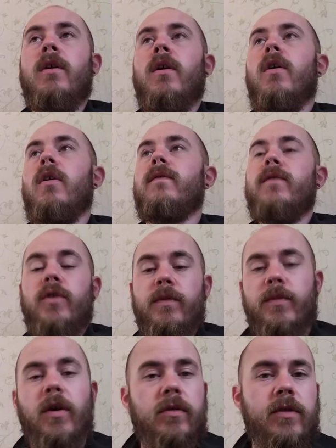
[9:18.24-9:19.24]
of new
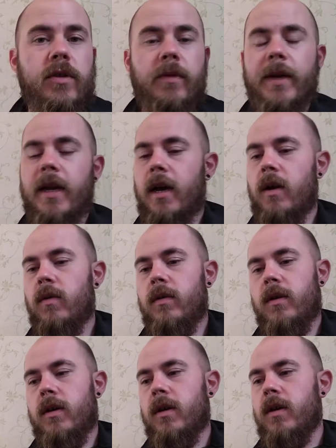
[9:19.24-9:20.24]
products coming
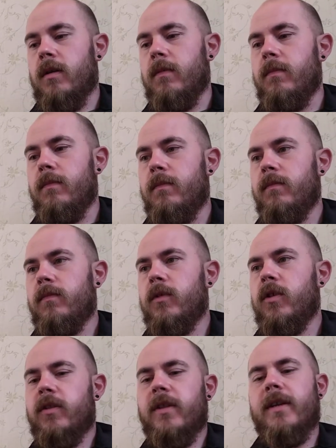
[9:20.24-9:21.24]
out,
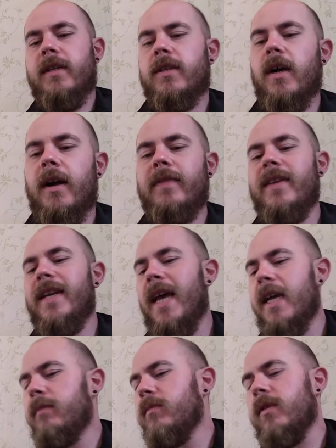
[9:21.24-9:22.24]
just the design, the
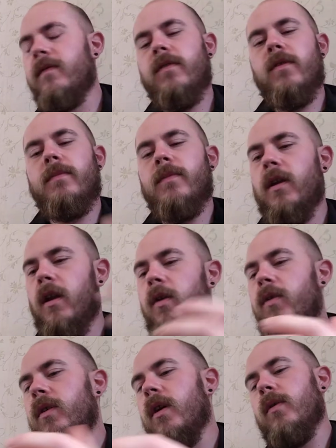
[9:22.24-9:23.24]
names of them, the
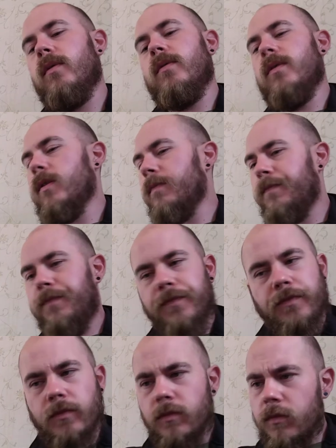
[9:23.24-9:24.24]
logos,
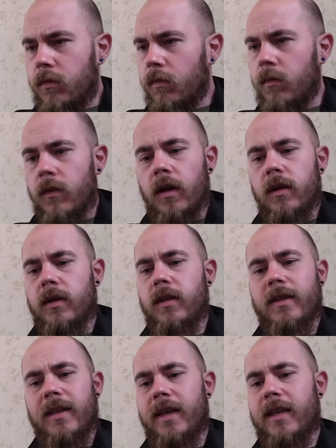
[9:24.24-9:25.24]

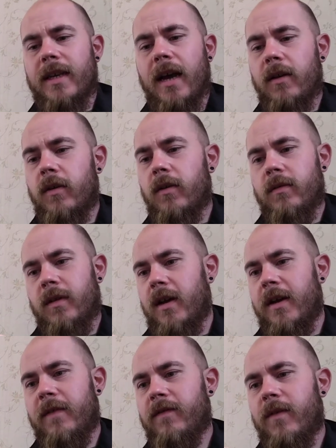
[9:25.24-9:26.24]
they cannot,
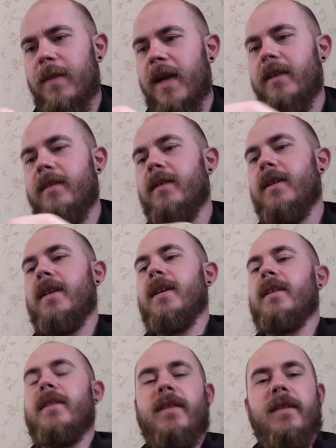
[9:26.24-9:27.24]
like, for me,
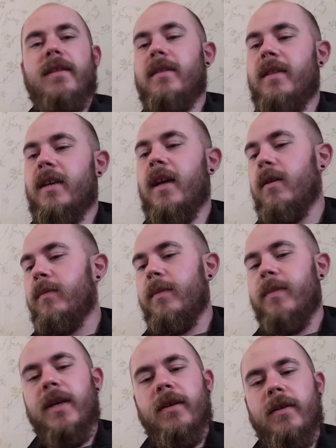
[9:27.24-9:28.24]
they cannot be
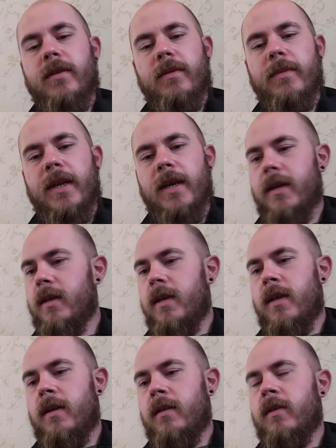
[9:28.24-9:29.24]
beaten at the minute.
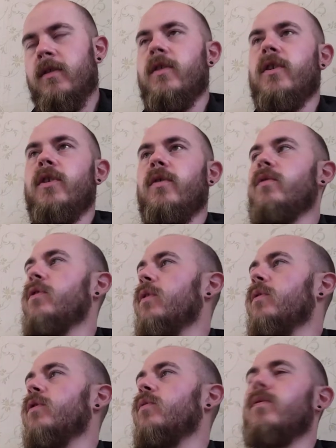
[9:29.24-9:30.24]
The
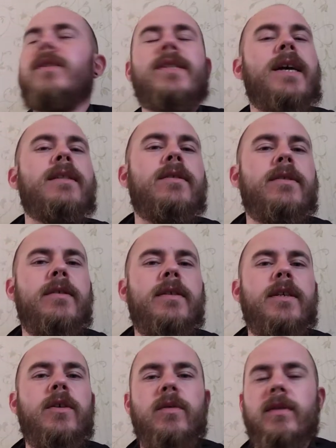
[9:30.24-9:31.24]
unusual scents that they're
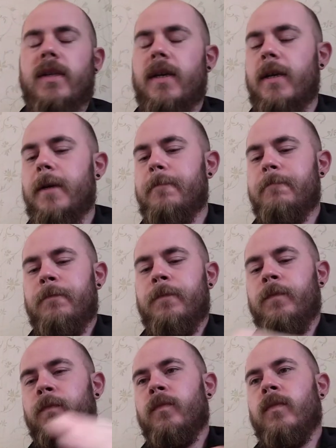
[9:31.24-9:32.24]
using,
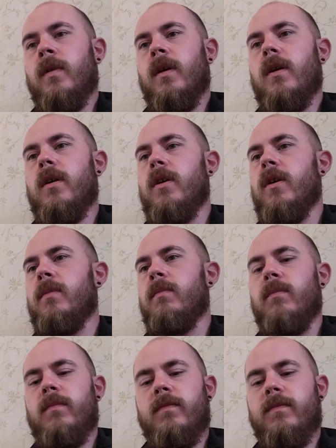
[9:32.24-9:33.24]
the